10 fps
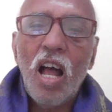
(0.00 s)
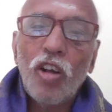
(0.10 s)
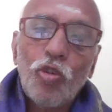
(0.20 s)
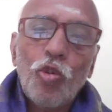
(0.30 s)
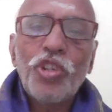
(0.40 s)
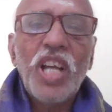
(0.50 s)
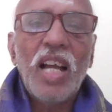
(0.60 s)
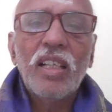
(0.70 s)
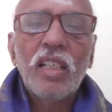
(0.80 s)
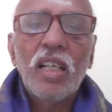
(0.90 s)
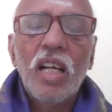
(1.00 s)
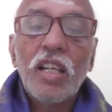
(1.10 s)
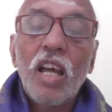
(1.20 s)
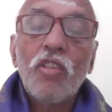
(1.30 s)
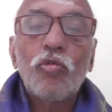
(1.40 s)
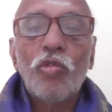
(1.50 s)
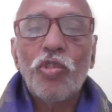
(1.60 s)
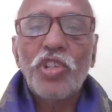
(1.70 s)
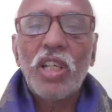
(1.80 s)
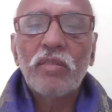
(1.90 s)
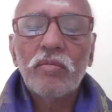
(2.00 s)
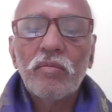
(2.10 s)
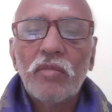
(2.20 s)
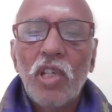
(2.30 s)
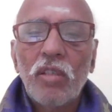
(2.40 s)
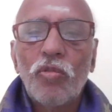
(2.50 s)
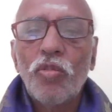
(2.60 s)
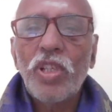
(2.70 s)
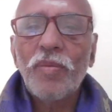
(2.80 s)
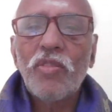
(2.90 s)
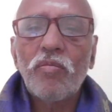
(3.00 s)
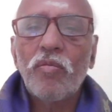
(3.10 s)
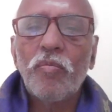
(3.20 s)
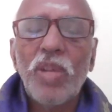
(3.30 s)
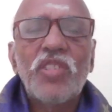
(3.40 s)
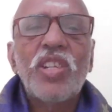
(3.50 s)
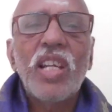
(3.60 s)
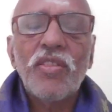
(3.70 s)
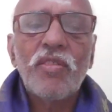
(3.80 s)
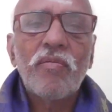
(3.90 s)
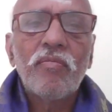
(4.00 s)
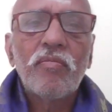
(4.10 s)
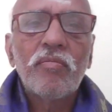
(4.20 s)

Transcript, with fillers: Akrosha, Ananukrosha. Akrosha means merciless,